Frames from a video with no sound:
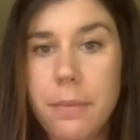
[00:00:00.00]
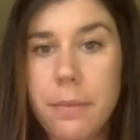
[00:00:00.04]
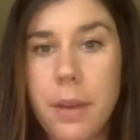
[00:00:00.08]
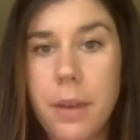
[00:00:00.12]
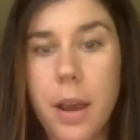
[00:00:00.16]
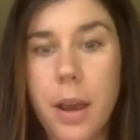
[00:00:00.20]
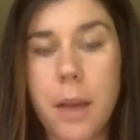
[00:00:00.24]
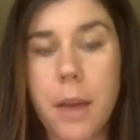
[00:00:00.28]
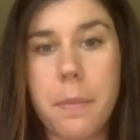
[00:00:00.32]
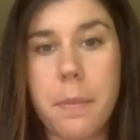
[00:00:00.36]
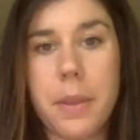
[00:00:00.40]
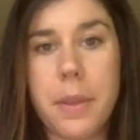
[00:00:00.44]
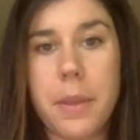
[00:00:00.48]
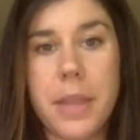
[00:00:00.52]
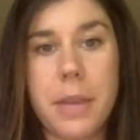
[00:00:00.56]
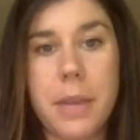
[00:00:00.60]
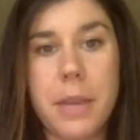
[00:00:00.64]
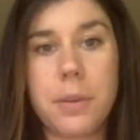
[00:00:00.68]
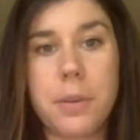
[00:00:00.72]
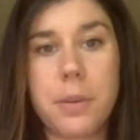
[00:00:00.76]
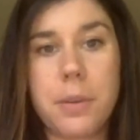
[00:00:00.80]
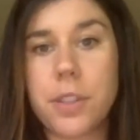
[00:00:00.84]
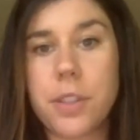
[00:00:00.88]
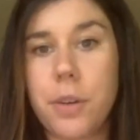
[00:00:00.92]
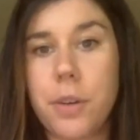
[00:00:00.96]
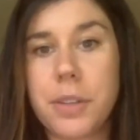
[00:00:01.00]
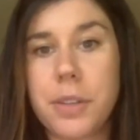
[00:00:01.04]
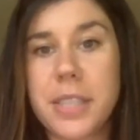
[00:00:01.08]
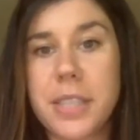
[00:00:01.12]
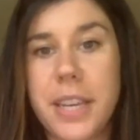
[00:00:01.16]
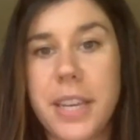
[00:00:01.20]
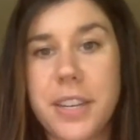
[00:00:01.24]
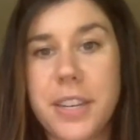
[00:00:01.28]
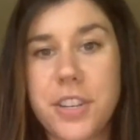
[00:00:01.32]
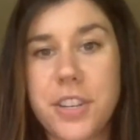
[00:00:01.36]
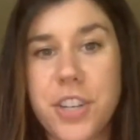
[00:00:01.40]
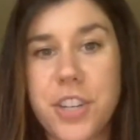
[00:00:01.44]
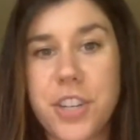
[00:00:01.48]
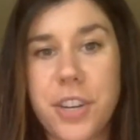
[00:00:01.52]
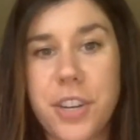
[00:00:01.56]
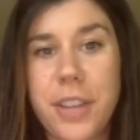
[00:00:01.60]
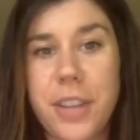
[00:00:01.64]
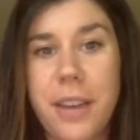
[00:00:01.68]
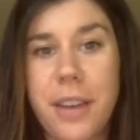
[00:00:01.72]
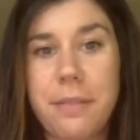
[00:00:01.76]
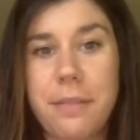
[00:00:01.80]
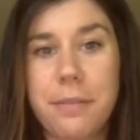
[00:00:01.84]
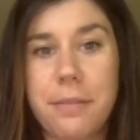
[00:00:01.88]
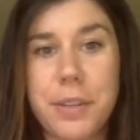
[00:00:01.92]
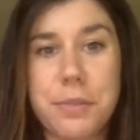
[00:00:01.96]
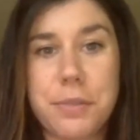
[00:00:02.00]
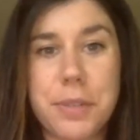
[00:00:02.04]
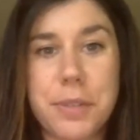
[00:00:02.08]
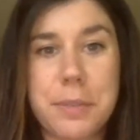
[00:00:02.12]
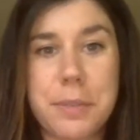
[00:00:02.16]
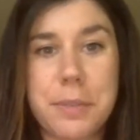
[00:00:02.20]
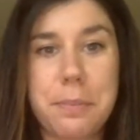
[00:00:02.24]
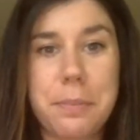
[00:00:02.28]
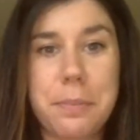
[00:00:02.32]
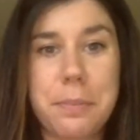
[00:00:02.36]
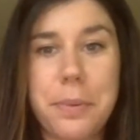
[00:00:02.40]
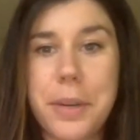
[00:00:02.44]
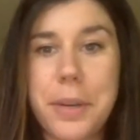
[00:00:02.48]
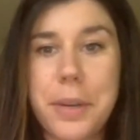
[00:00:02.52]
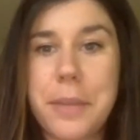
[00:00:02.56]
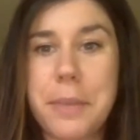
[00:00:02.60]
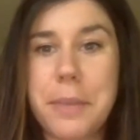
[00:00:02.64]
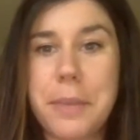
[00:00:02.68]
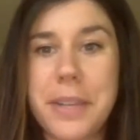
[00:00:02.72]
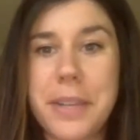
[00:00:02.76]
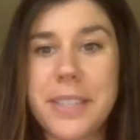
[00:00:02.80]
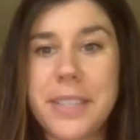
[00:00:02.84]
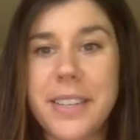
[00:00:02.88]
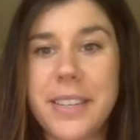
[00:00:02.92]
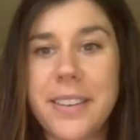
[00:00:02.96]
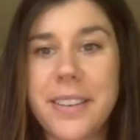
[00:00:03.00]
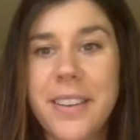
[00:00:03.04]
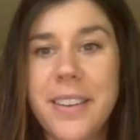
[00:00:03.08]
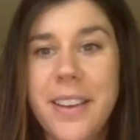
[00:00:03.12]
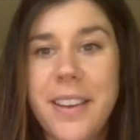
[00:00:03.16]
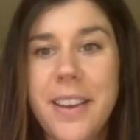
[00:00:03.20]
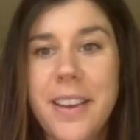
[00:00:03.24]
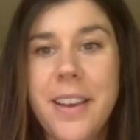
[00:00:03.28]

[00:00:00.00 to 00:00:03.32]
Um, and they were so excited to share that, which was pretty amazing.